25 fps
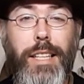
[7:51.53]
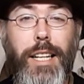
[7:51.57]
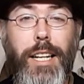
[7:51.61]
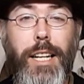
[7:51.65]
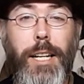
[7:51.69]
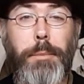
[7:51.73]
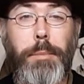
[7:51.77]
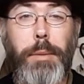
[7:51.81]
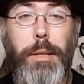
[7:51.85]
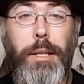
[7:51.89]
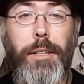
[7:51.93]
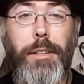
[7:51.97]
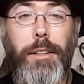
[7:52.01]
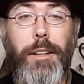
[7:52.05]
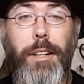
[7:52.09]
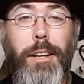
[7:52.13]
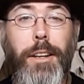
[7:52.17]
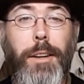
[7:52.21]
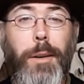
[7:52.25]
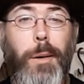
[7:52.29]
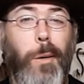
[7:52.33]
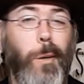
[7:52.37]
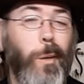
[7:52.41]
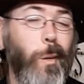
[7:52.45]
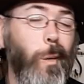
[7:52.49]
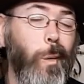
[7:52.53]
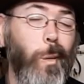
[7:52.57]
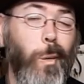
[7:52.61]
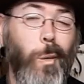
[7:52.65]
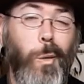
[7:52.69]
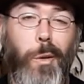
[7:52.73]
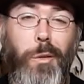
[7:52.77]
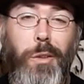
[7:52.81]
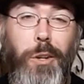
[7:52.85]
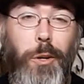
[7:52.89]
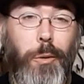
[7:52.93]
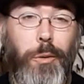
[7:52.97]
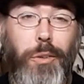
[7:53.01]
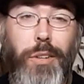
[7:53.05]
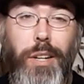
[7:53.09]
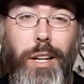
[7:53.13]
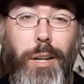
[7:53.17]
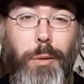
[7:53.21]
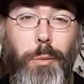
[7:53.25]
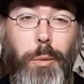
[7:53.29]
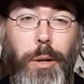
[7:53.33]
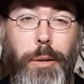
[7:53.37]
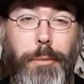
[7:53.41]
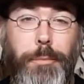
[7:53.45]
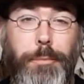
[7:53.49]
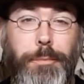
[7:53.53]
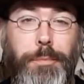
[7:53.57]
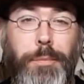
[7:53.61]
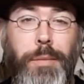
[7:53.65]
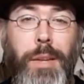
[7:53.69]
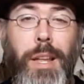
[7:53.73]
camping, or if you don't take one.